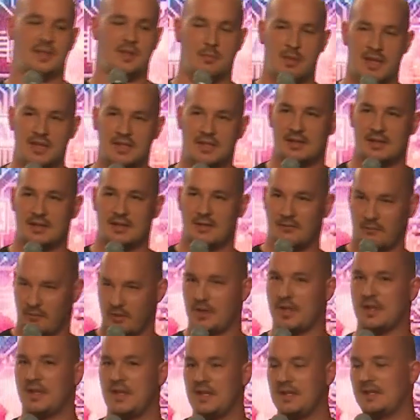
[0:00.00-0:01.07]
and basically
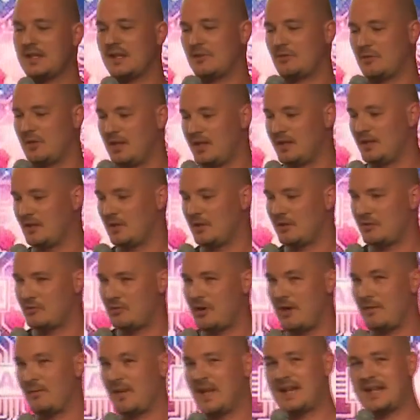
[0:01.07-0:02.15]
for the decentralized knowledge
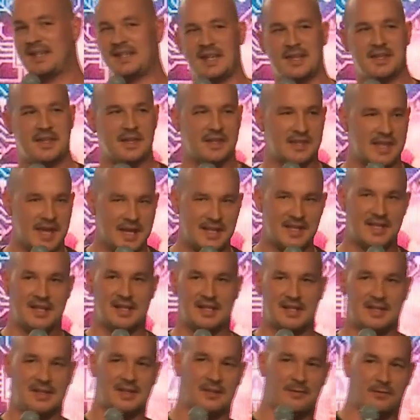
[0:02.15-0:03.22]
graph. Like I said, the
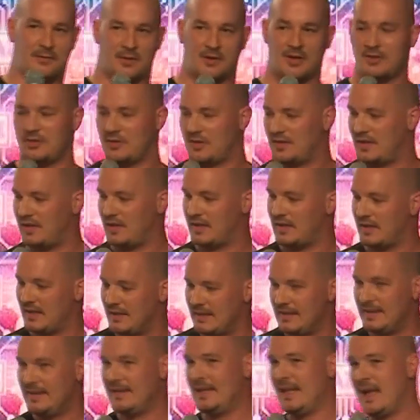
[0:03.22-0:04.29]
technicals, if you're interested,
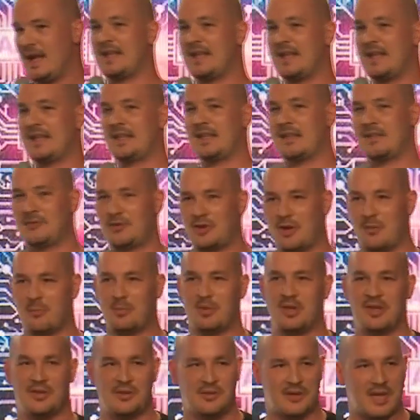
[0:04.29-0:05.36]
I can
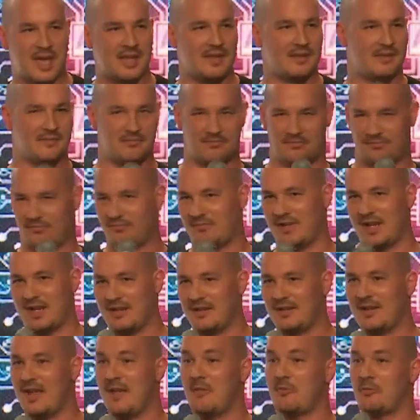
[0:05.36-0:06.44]
jump into that.
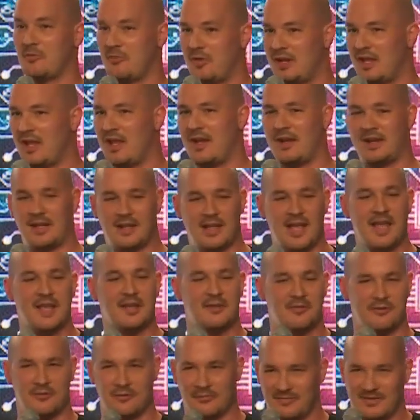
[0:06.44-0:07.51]
I would really like
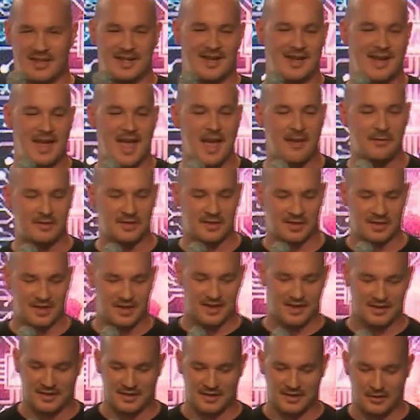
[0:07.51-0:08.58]
to after
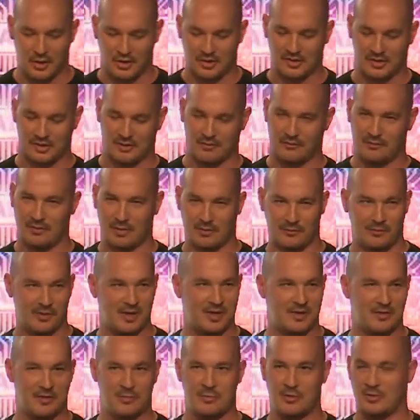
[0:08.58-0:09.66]
the talk, so feel free
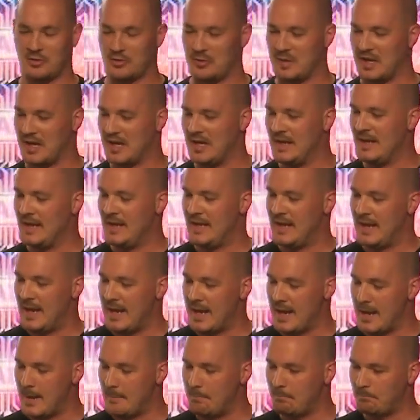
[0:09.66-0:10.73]
to approach me.
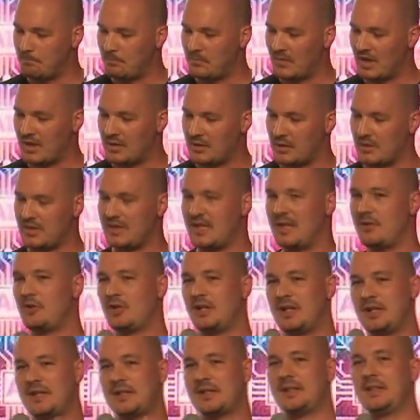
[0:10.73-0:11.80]
So
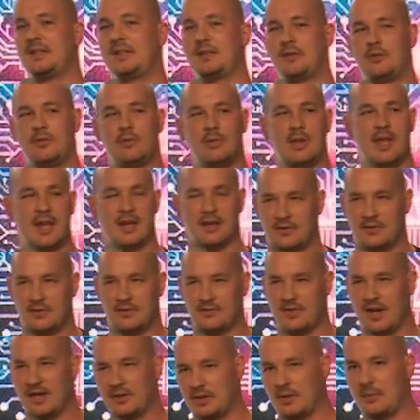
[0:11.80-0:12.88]
essentially, it's this 2-layer
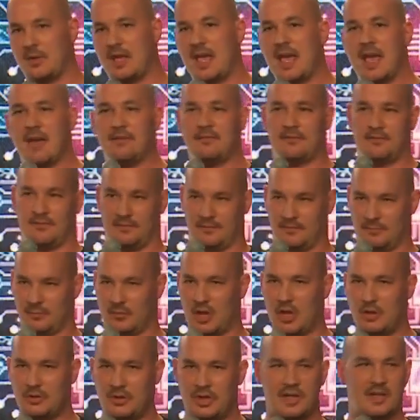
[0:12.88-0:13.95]
structure. We have
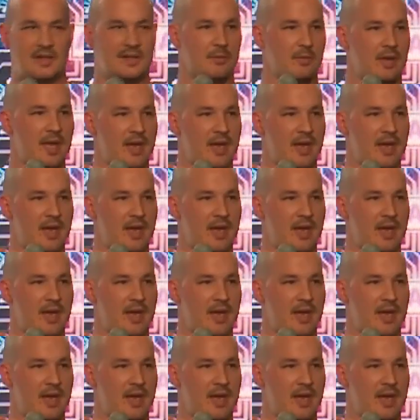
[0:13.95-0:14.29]
blockchains and we